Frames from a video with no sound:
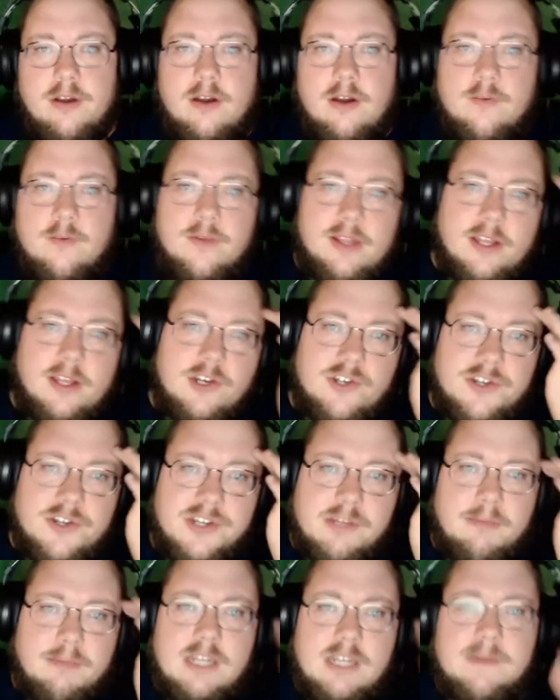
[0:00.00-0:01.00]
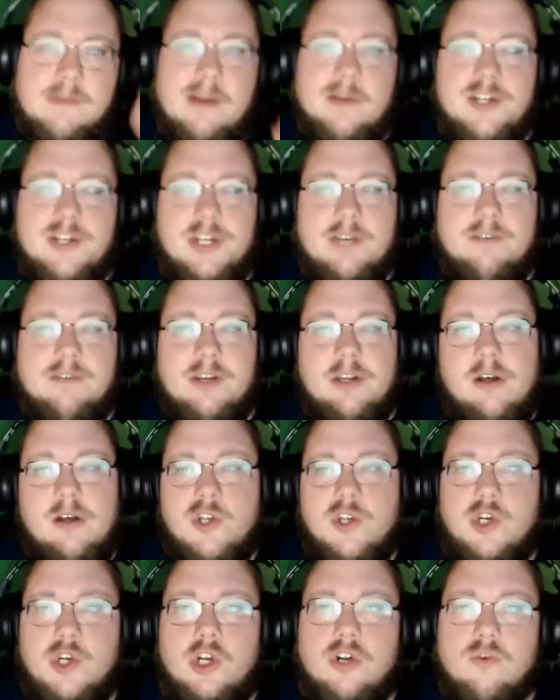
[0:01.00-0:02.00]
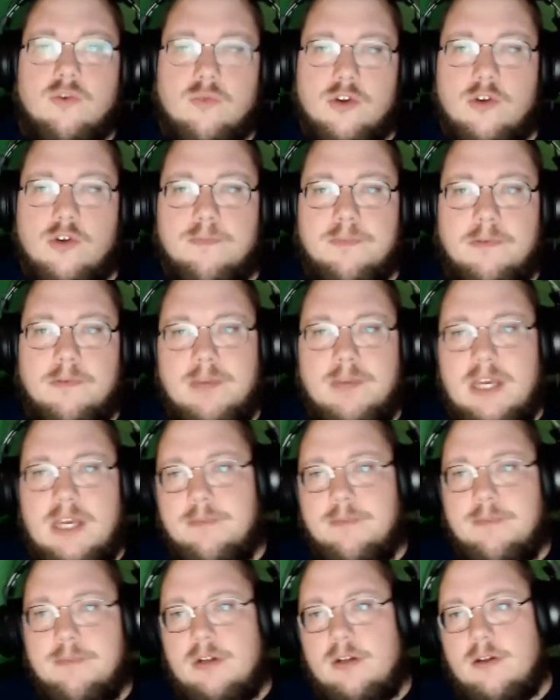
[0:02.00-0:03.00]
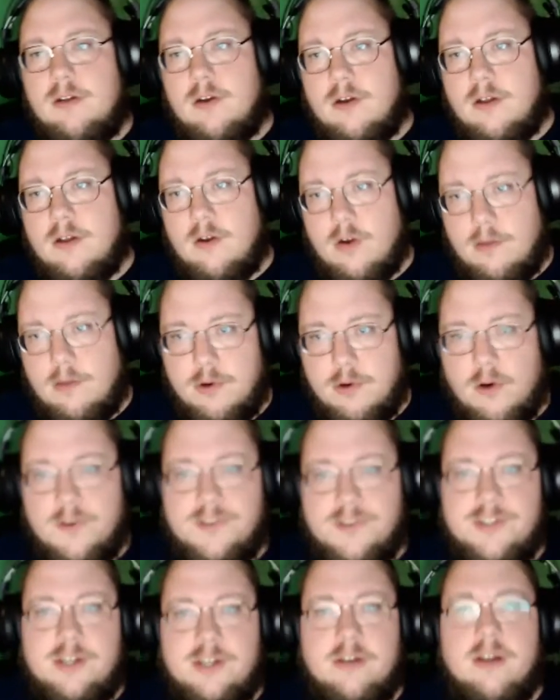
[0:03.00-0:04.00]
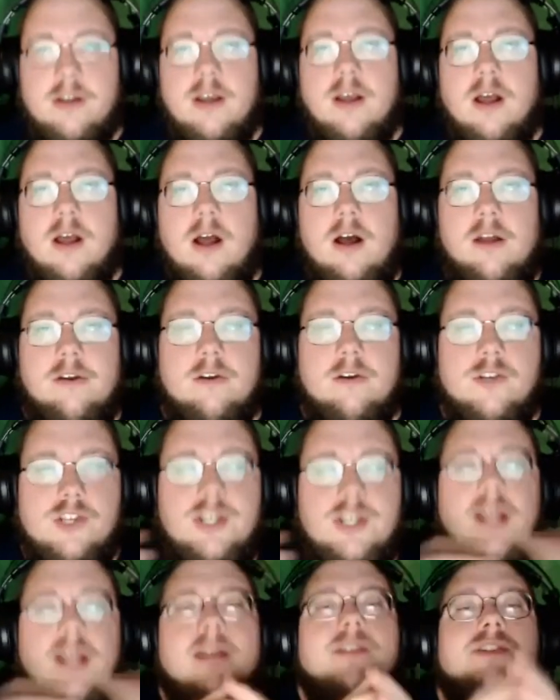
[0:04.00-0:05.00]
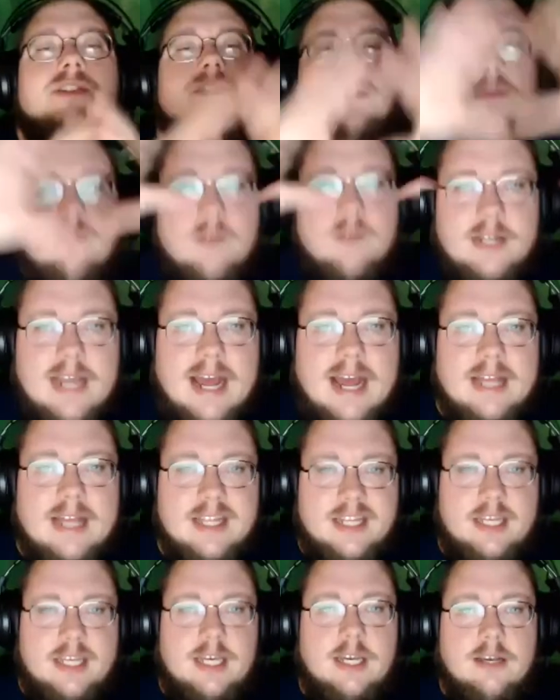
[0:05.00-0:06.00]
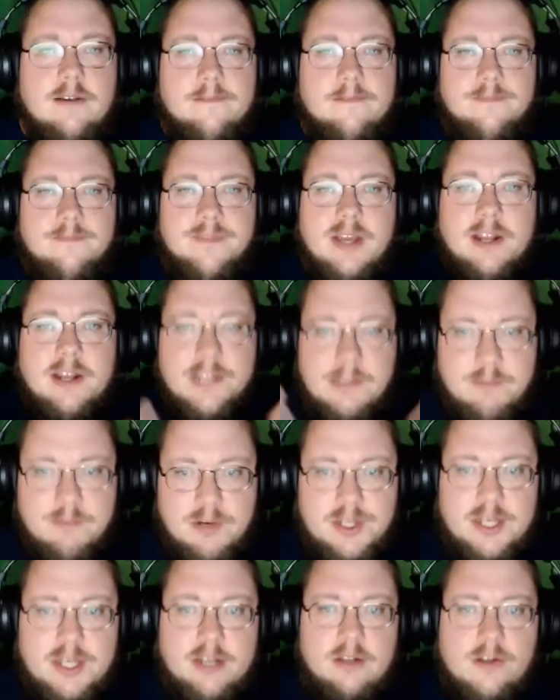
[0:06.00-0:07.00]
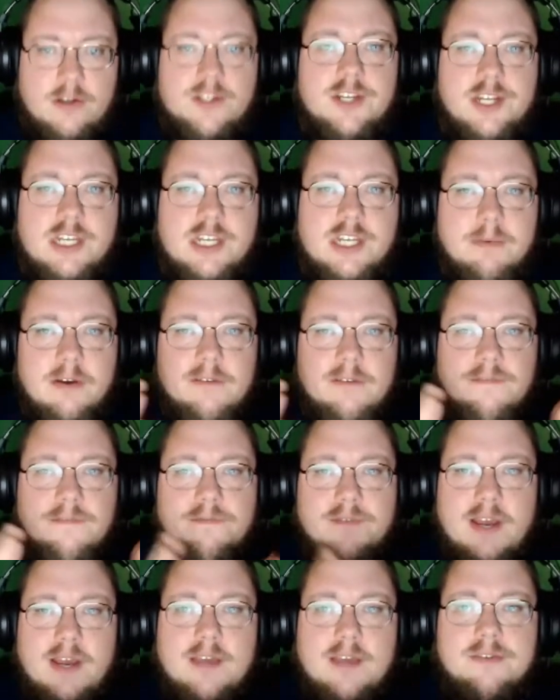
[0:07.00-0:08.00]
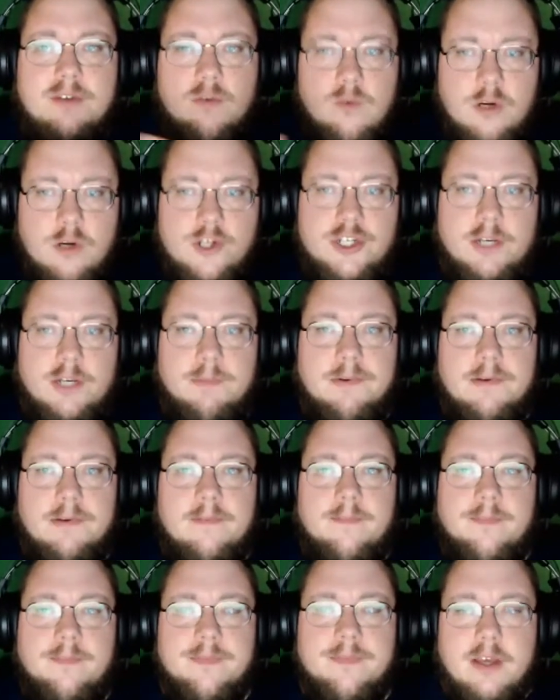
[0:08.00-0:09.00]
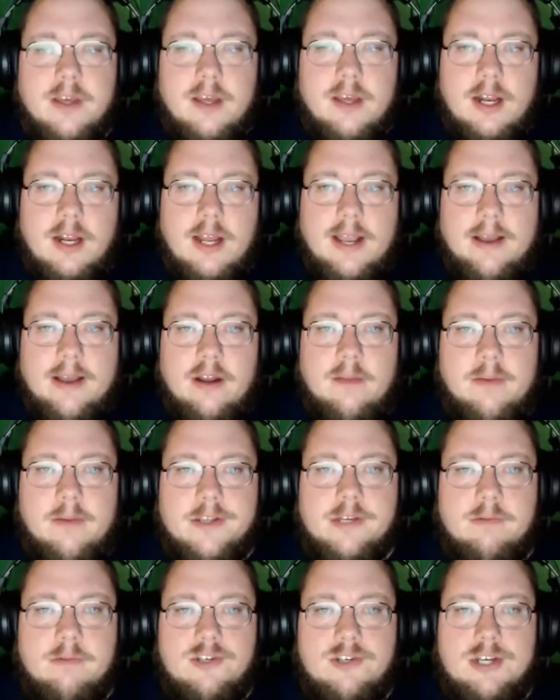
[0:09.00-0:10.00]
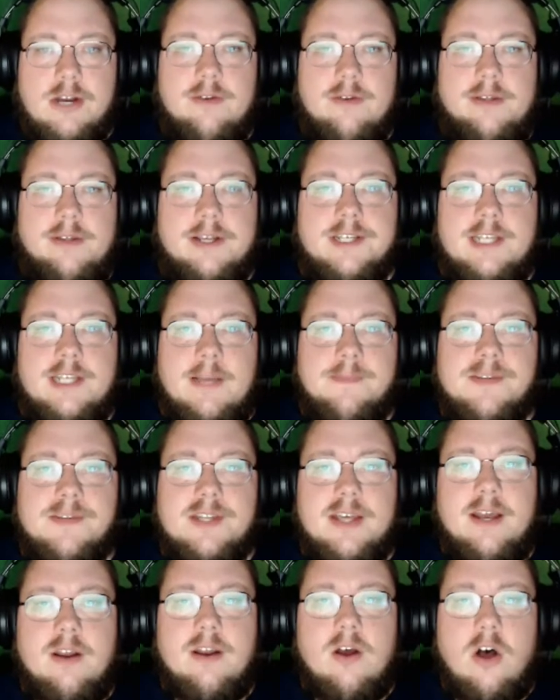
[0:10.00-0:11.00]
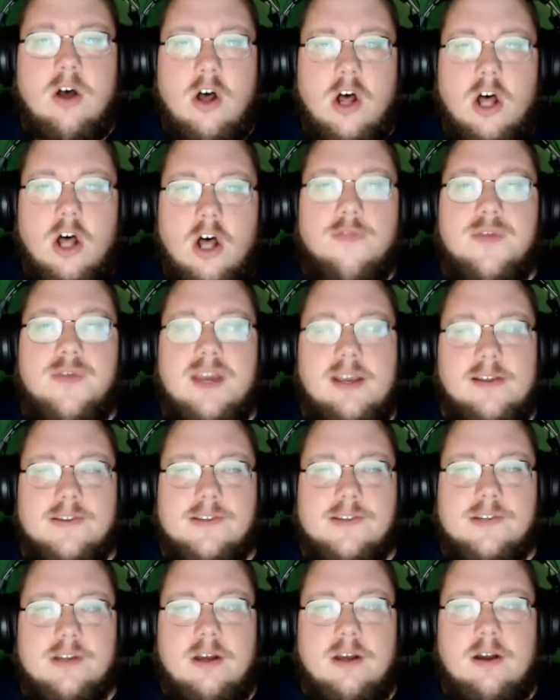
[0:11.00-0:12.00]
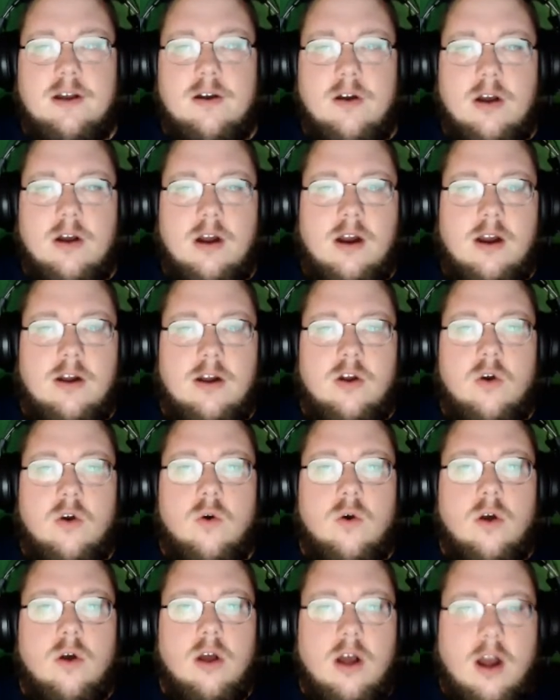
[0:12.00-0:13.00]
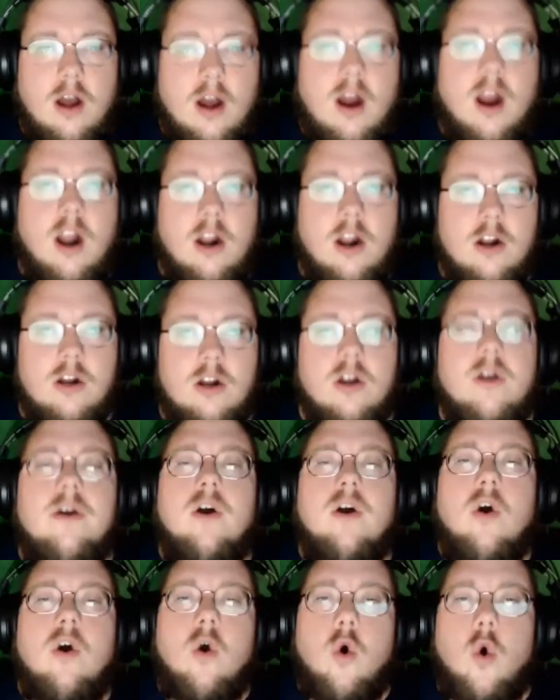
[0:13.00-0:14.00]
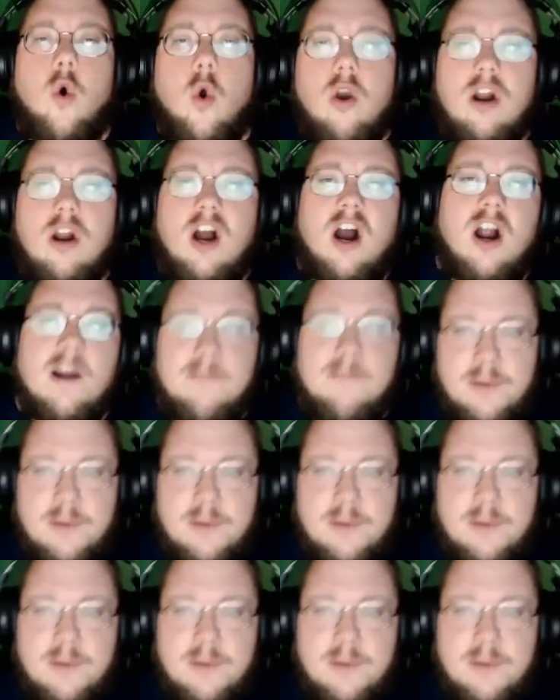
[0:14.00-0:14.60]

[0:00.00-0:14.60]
A religion is the means by which a given culture, group of people, or a person understands reality, and it's a particular system of faith and worship. Animism generally accepts that all things are are or are